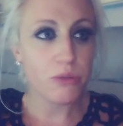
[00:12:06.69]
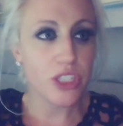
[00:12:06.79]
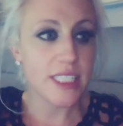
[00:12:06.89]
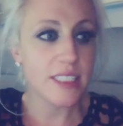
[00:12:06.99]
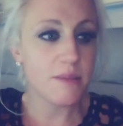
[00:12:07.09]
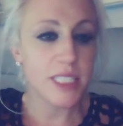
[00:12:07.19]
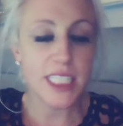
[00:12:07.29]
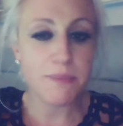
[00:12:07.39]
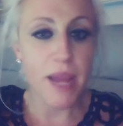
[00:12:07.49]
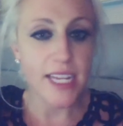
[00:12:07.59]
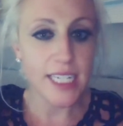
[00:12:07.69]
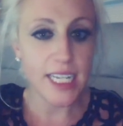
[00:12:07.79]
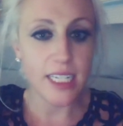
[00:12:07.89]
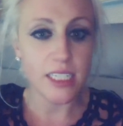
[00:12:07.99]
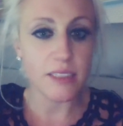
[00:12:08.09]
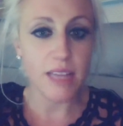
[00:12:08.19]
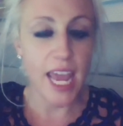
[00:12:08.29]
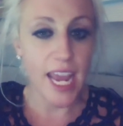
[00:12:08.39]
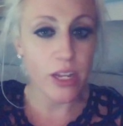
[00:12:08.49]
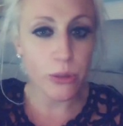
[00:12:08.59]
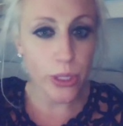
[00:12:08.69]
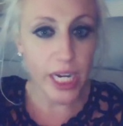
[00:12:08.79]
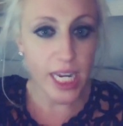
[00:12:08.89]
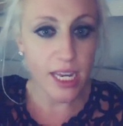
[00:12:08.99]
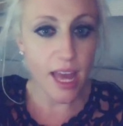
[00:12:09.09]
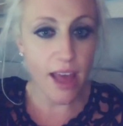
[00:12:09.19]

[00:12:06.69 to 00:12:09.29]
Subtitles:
just spending angry